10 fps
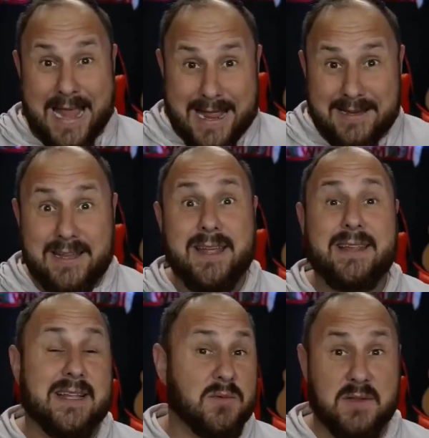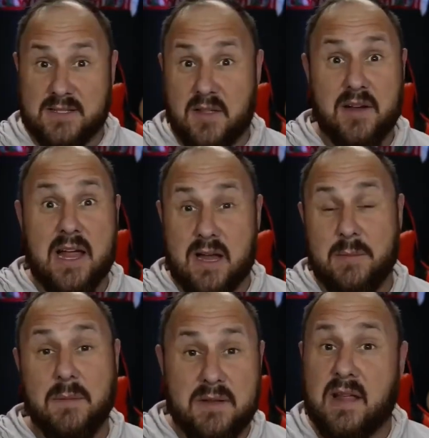Dan did. That's what this other guy
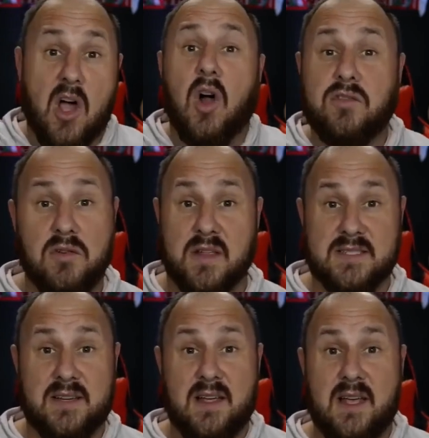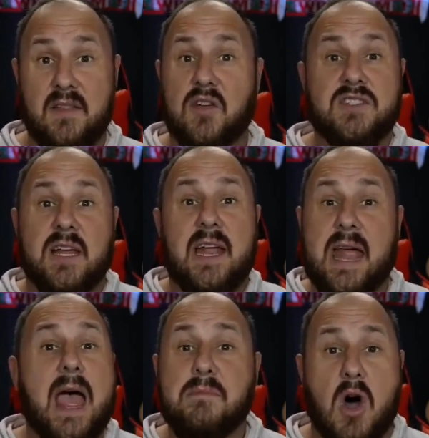coming up did. They all do this. There's like an
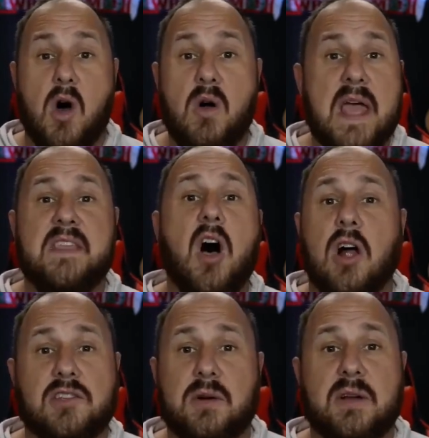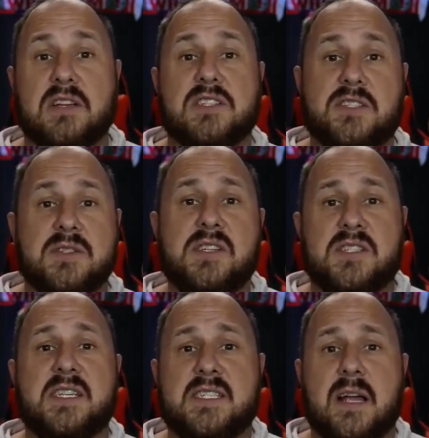MO, and they all do it. And as soon as you
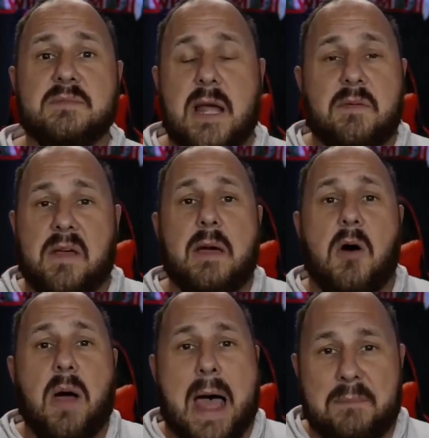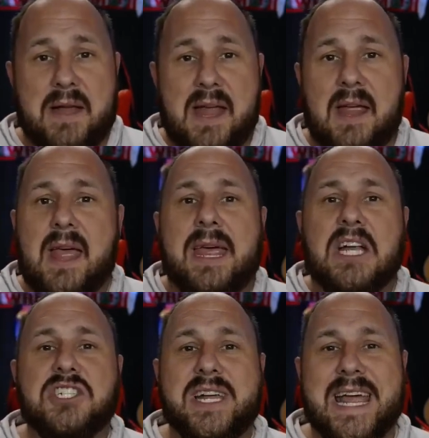see some type of MO happening,
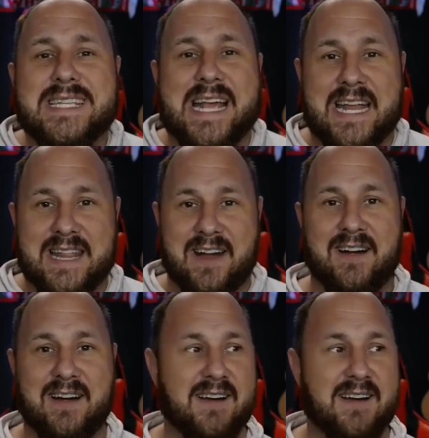get your kids out of there.